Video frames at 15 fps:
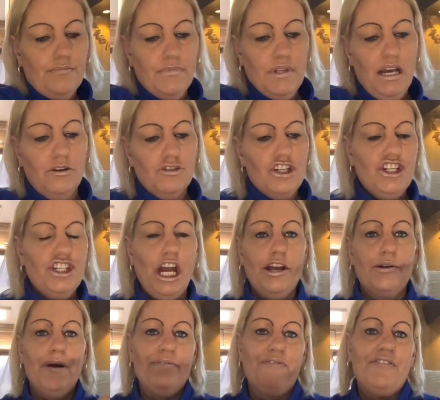I'll just show
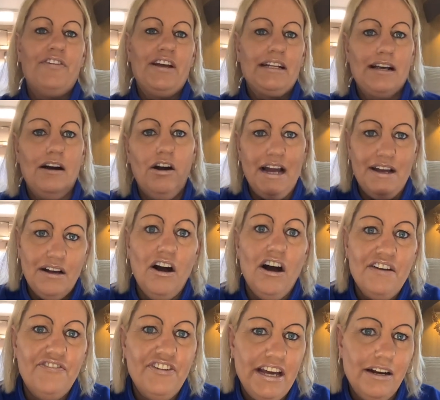you everything that
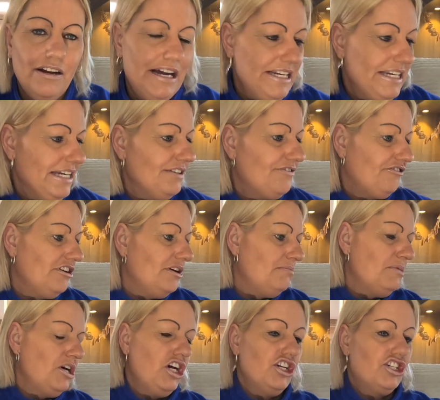I feel I need for an
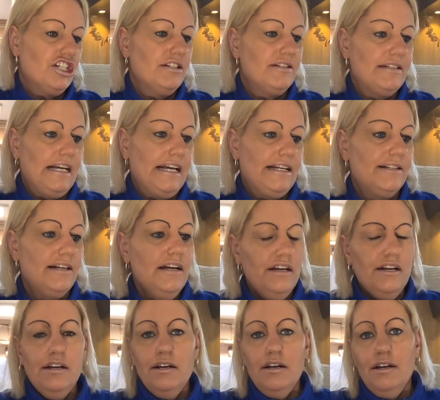emergency.
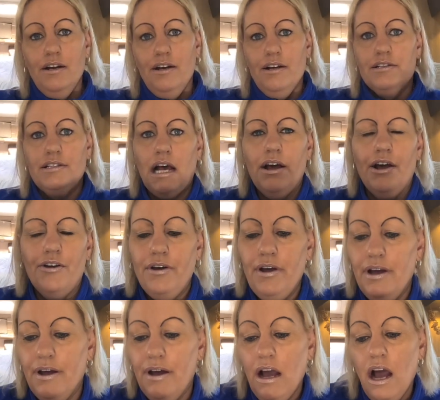So
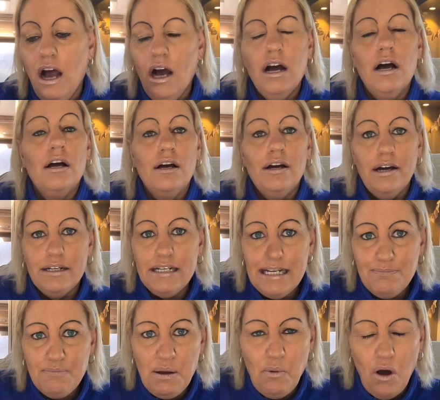I
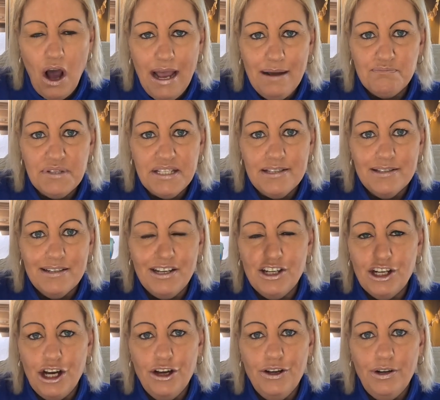need my wipes. You
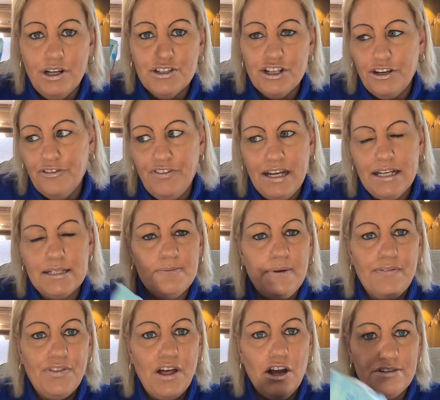know, I do things
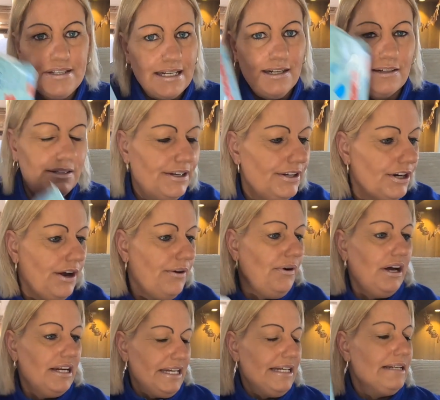with those. You know,
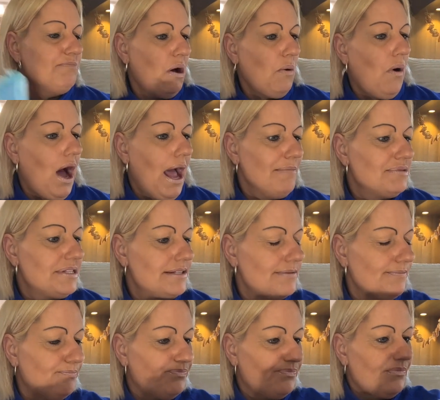I need my wipes.
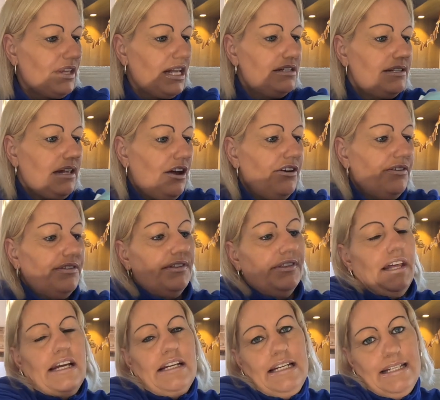So
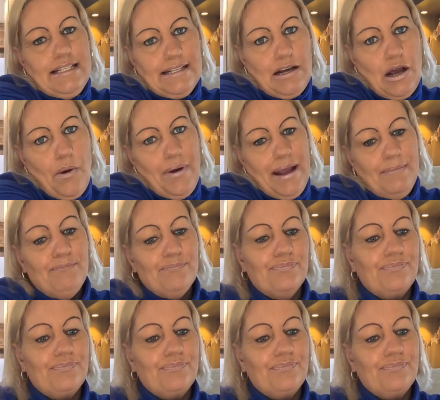they need to go in.